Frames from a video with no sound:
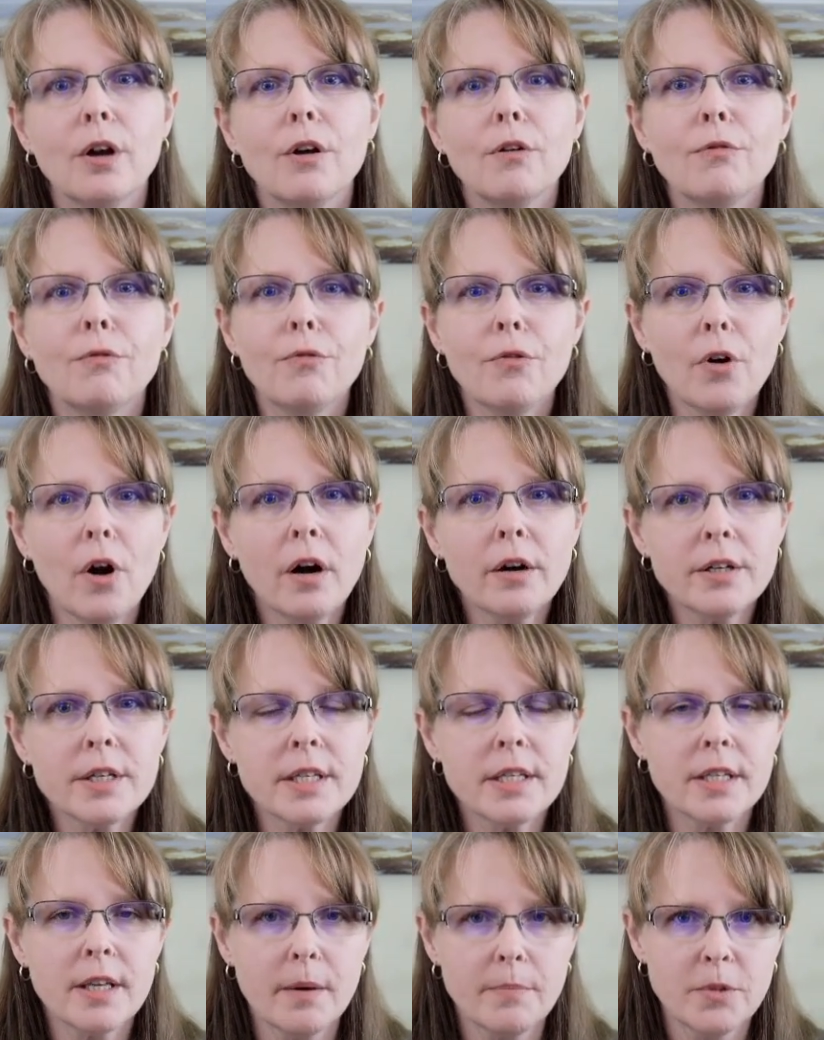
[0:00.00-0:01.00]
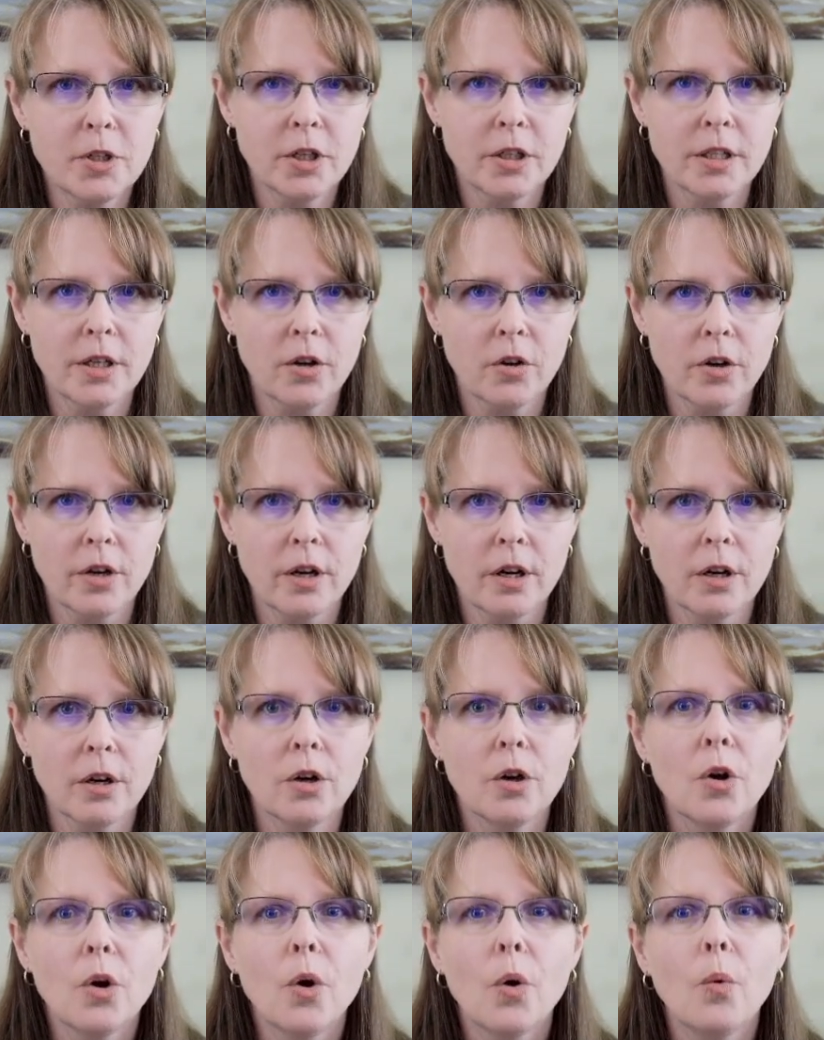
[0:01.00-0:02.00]
For our subject area,
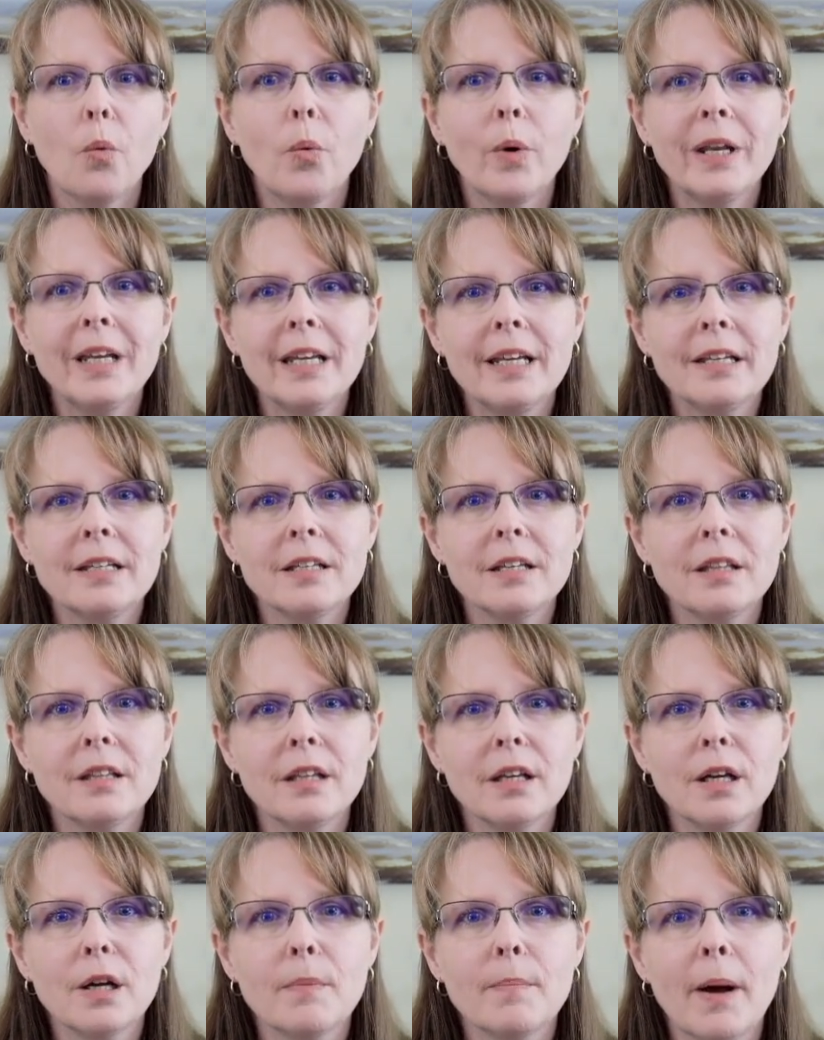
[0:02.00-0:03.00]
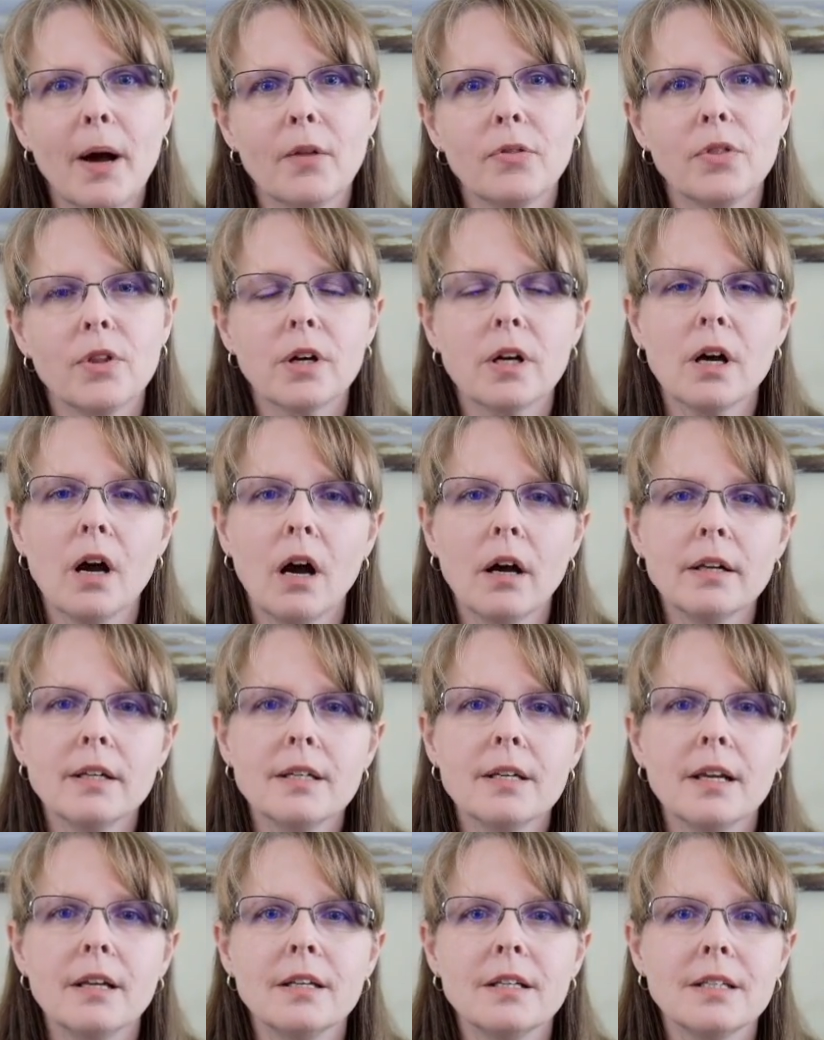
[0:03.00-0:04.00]
we need to think about the
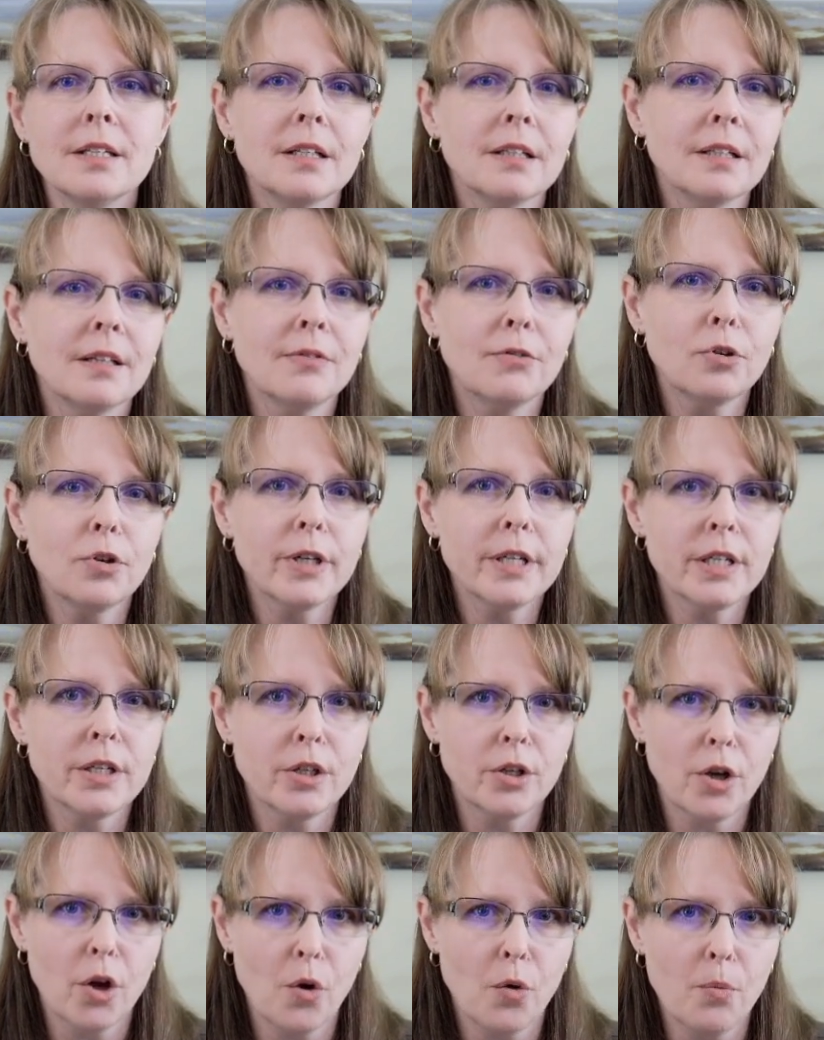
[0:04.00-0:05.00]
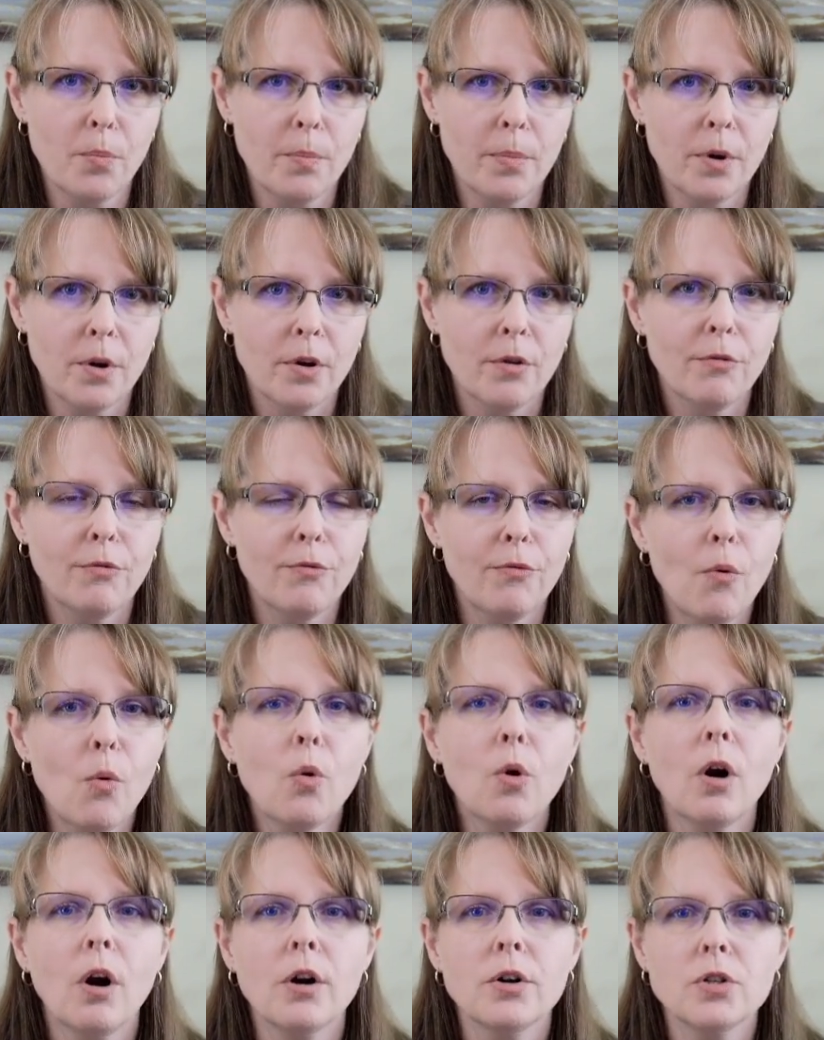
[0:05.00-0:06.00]
content delivery scope
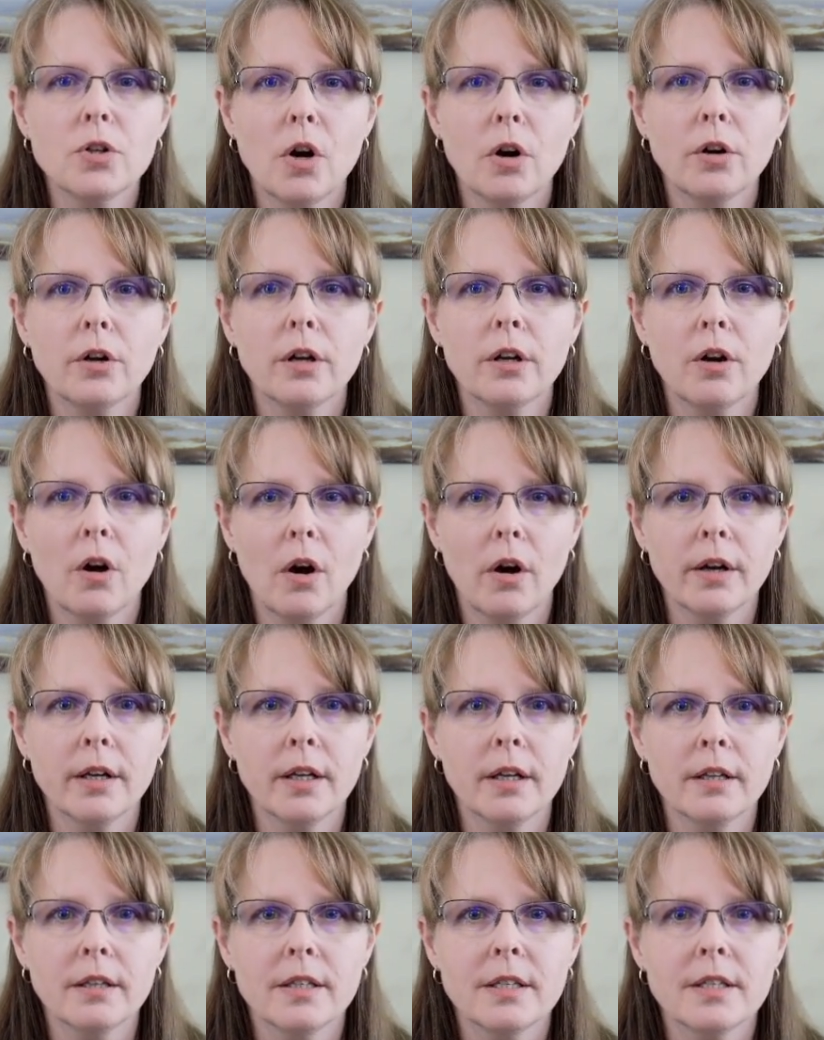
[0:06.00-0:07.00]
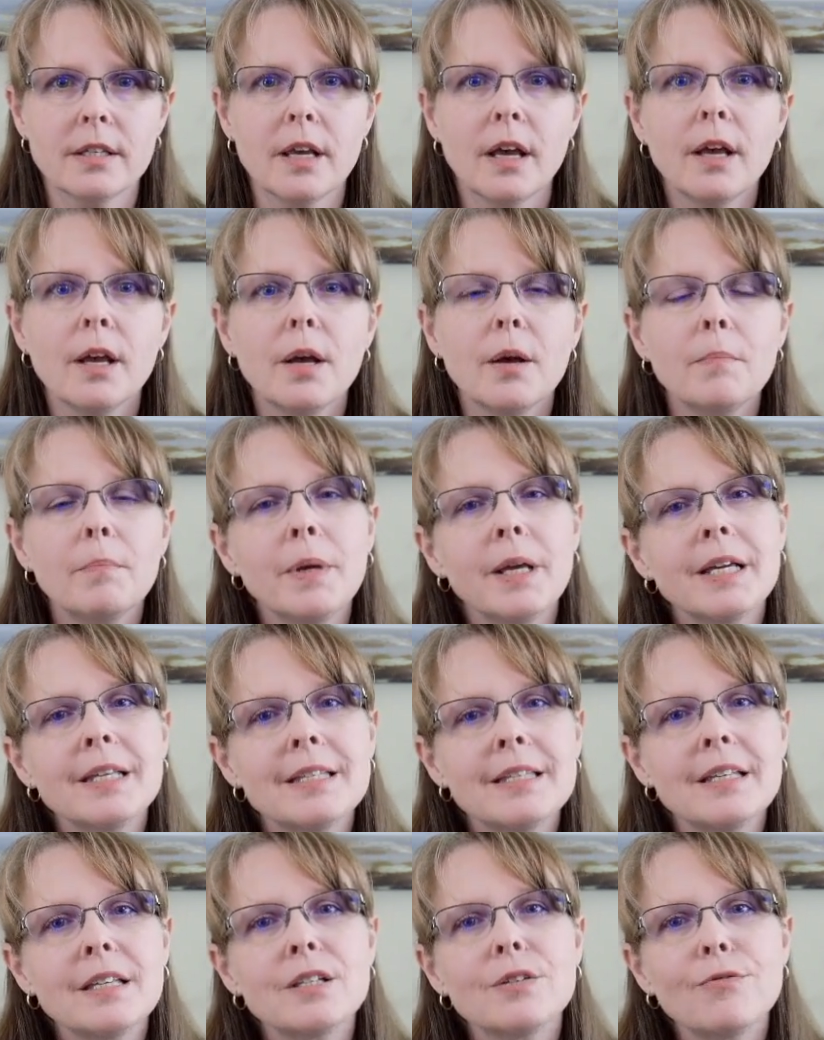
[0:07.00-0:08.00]
for our target audience
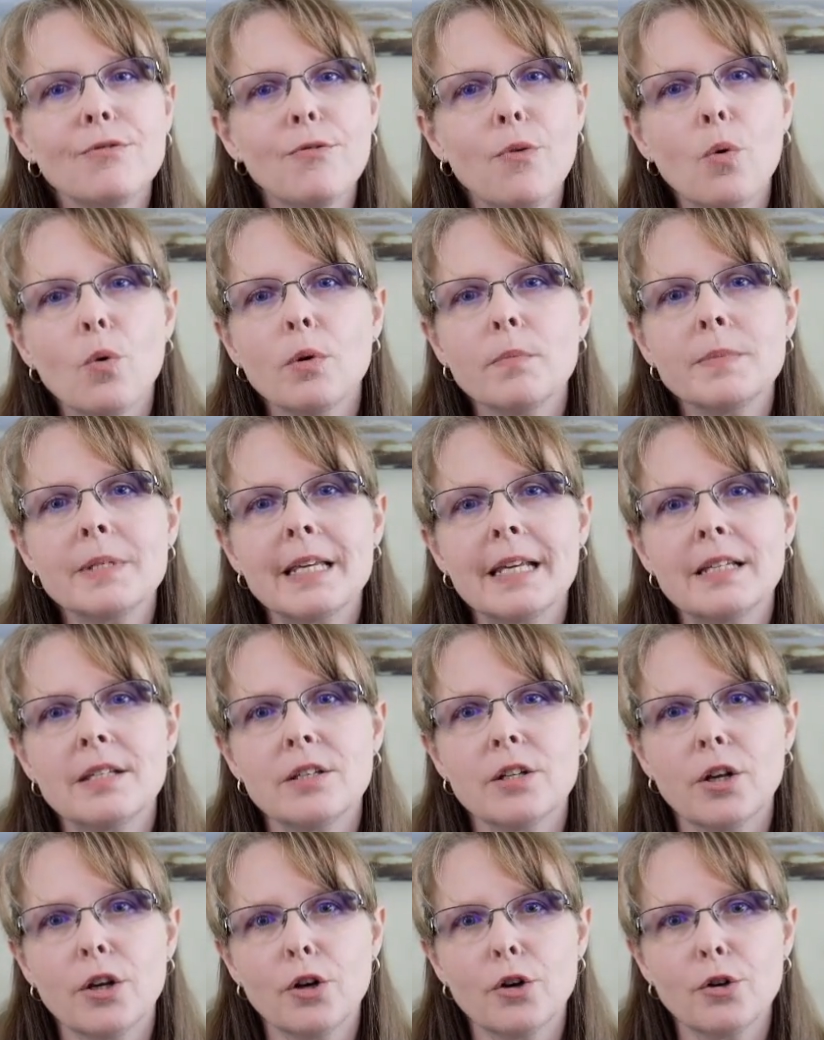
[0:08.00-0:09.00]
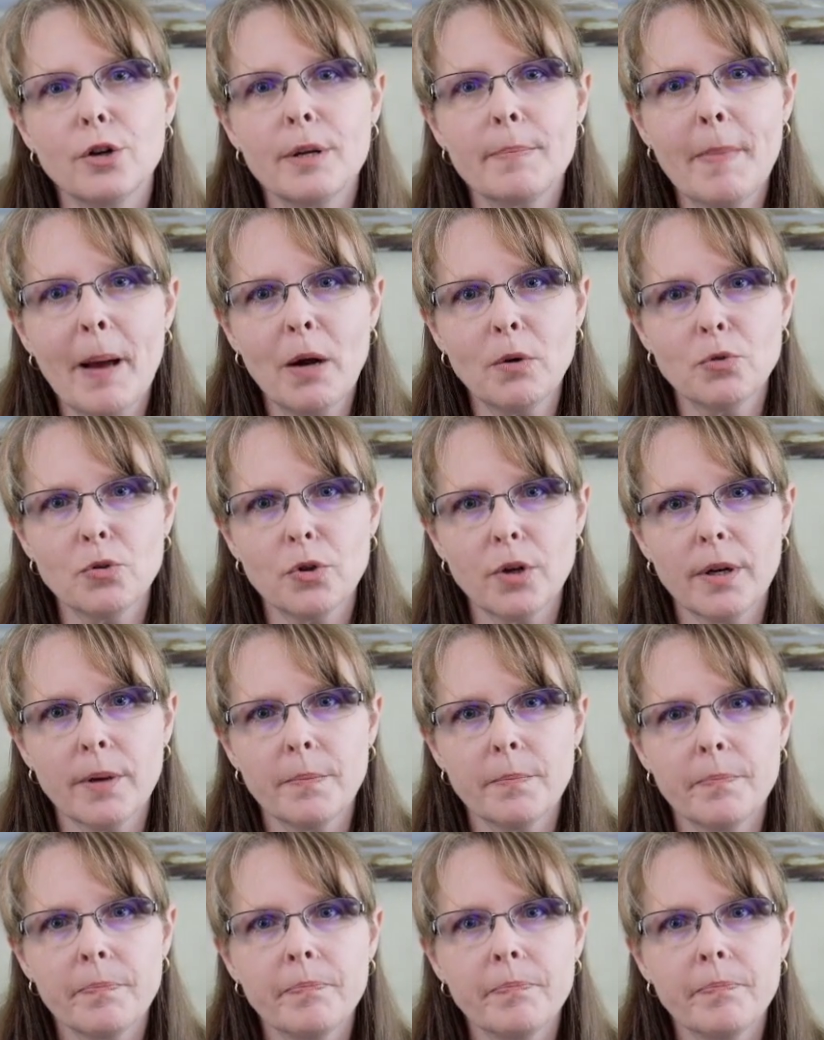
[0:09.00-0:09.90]
because this forms a security boundary.